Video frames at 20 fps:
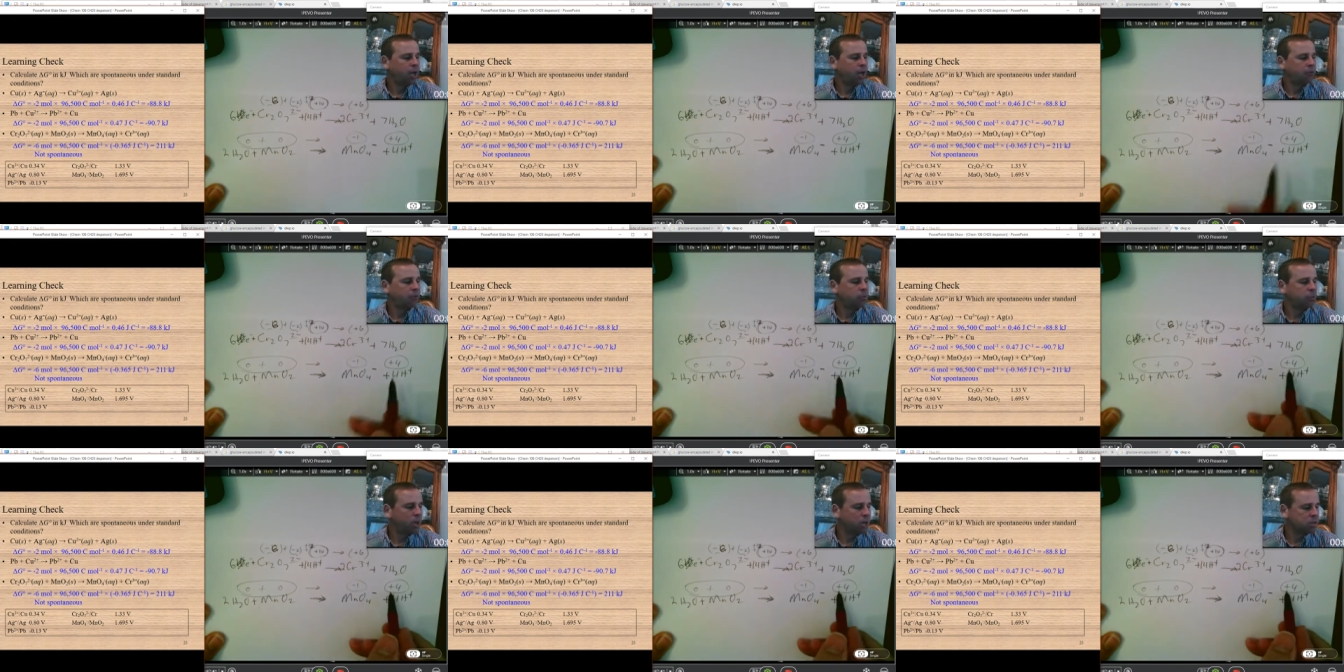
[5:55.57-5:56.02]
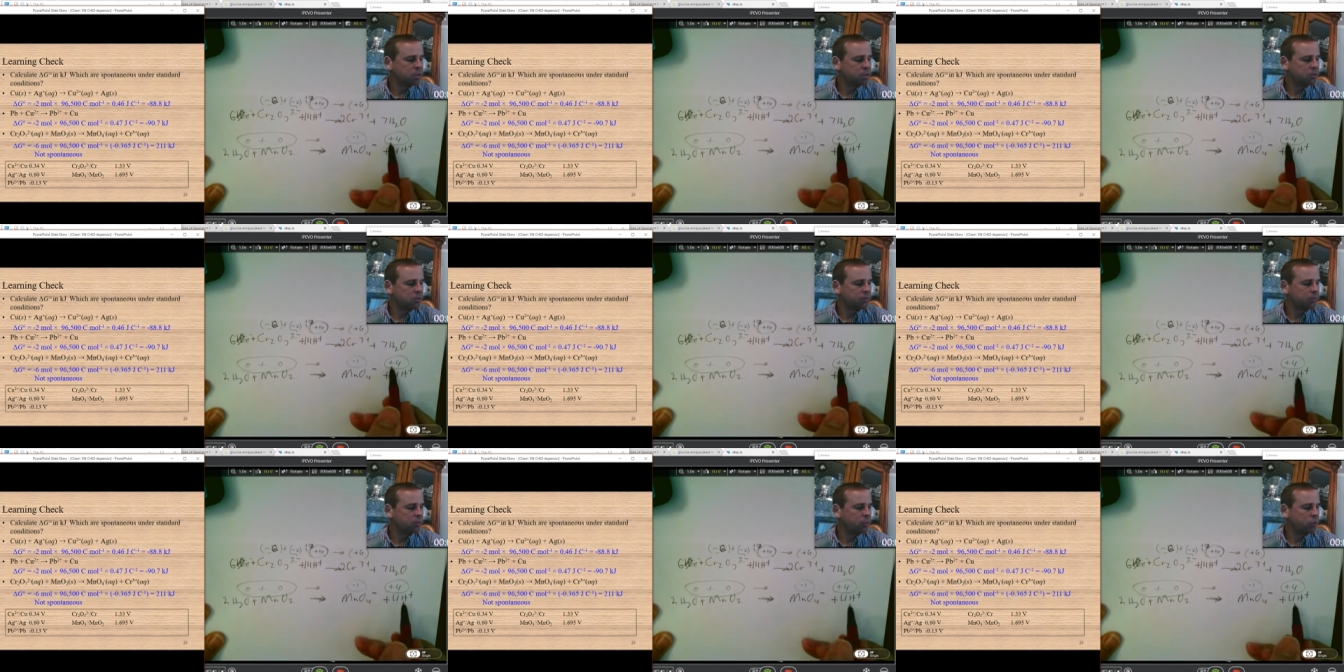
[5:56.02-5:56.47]
I have a
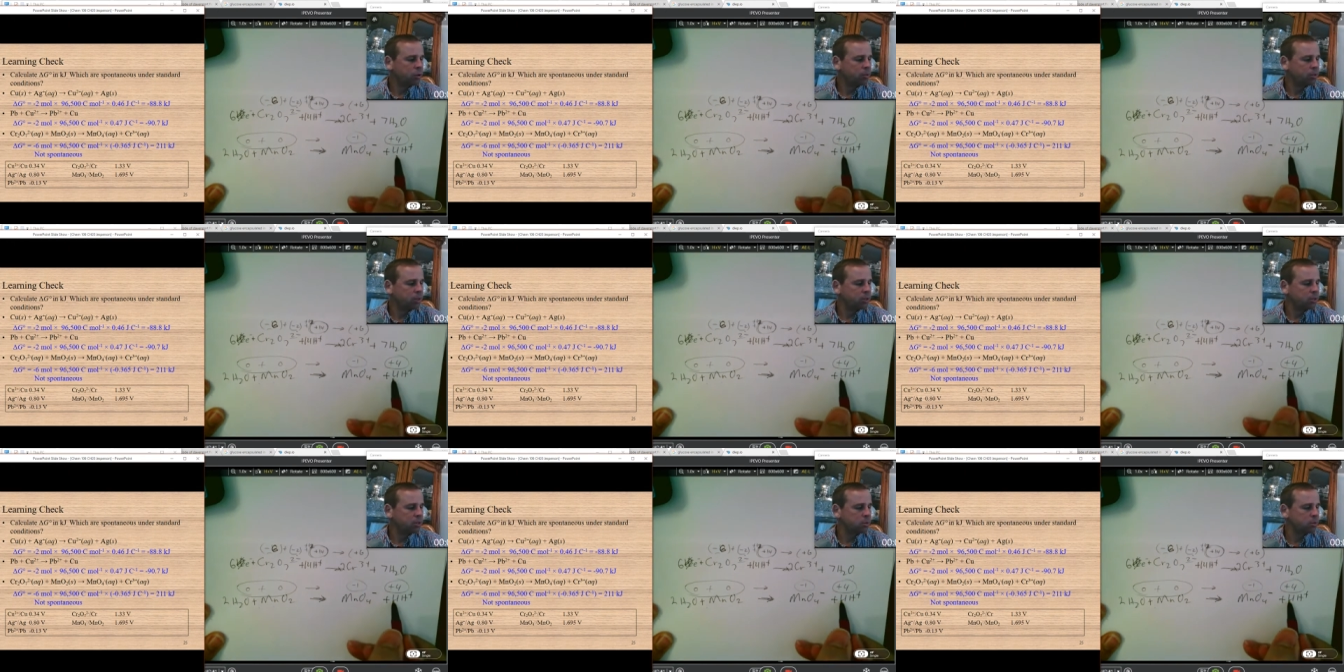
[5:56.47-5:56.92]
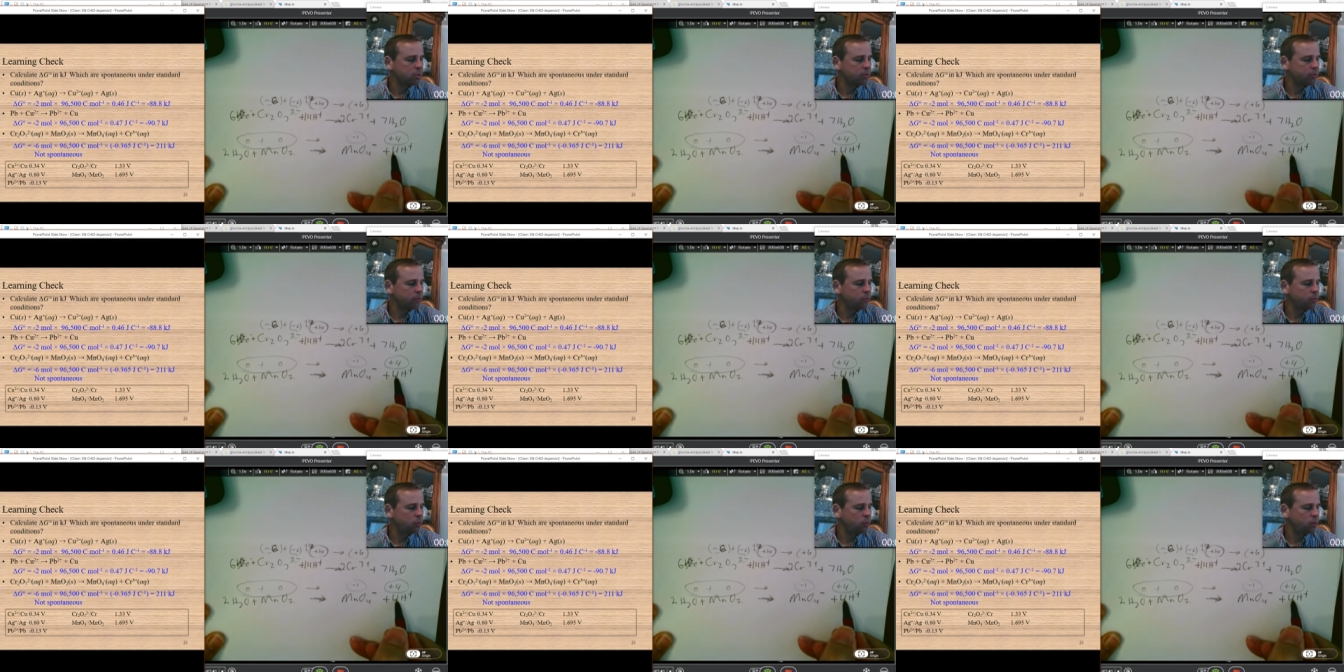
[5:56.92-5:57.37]
positive 4 because there were
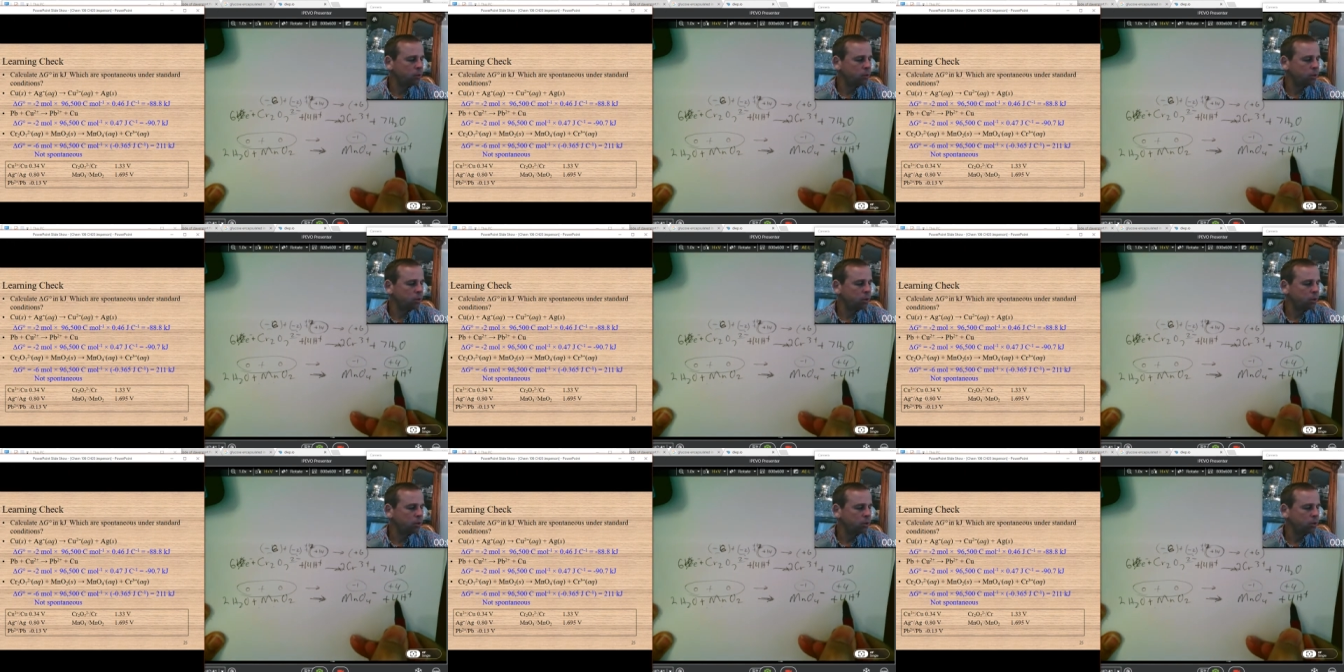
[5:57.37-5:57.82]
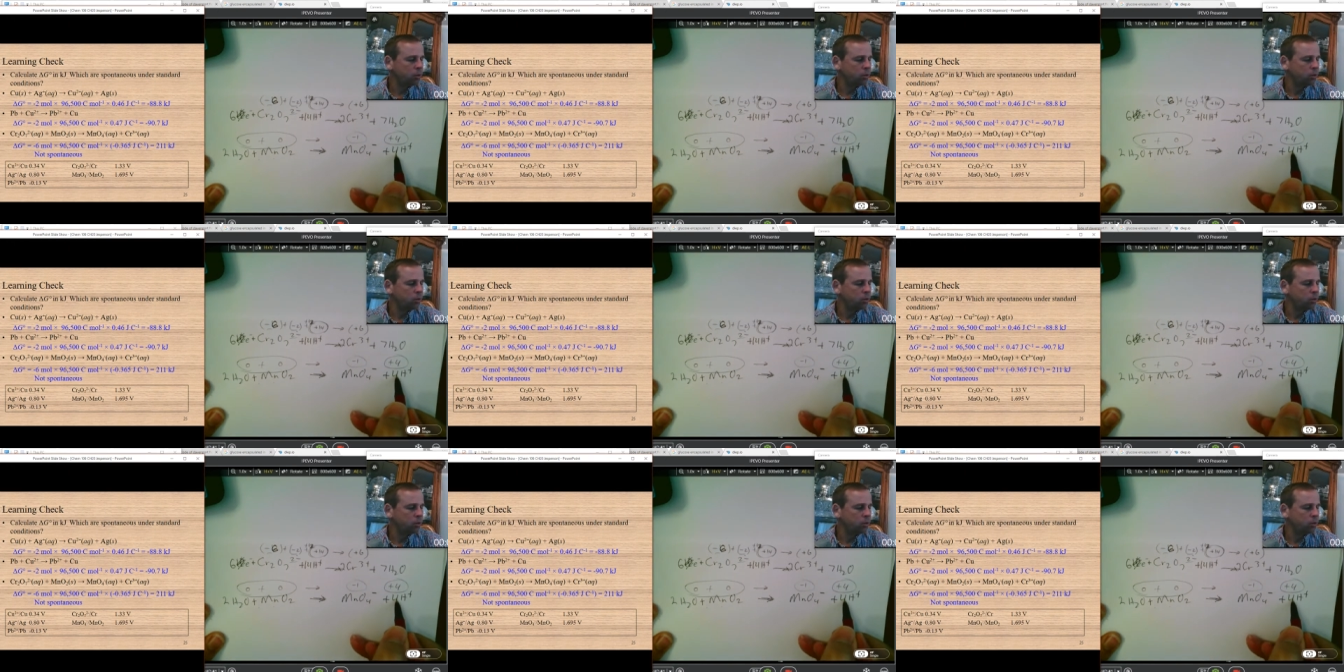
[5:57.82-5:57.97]
4